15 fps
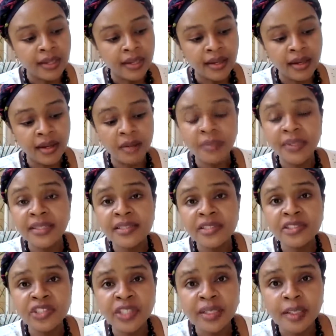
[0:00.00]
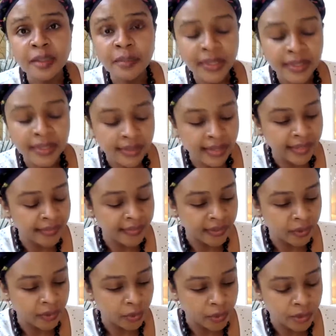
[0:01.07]
Ladies and gentlemen, I
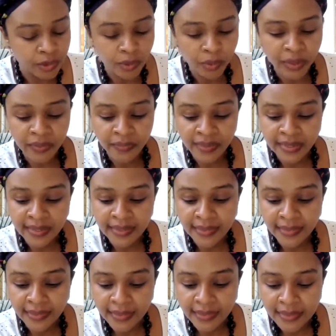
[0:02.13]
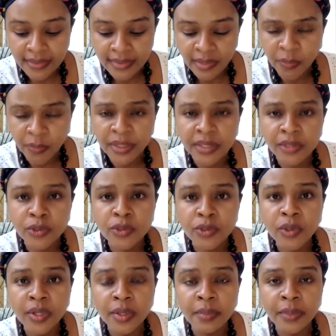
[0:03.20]
think also one of the key things that we need to
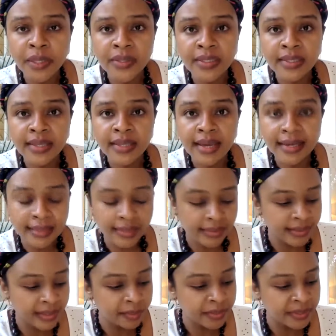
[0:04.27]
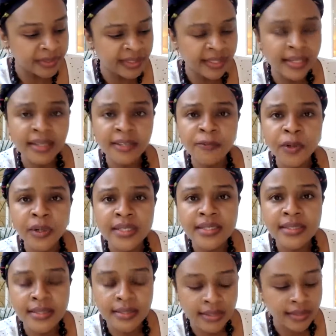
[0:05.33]
talk about and highlight, and particularly for our
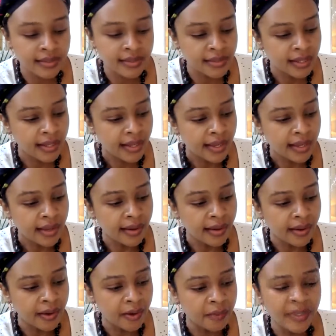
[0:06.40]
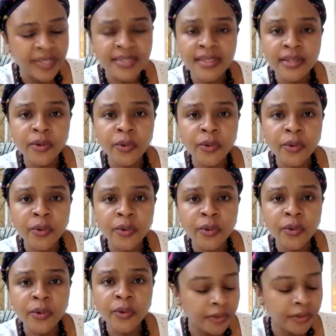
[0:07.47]
citizens, is the whole
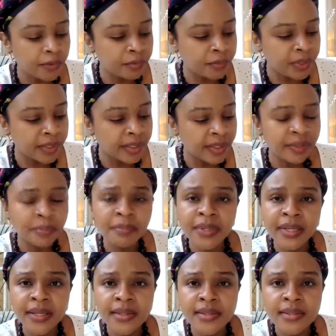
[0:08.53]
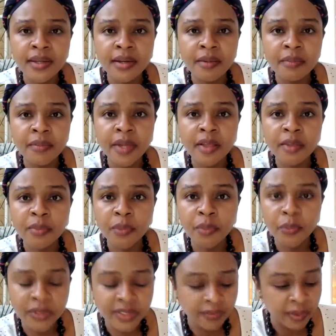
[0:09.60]
idea of bringing in place health
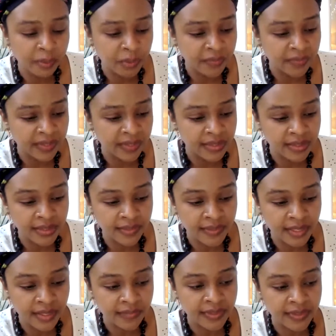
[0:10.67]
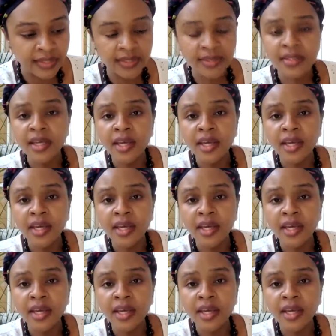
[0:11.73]
promotive and preventative services.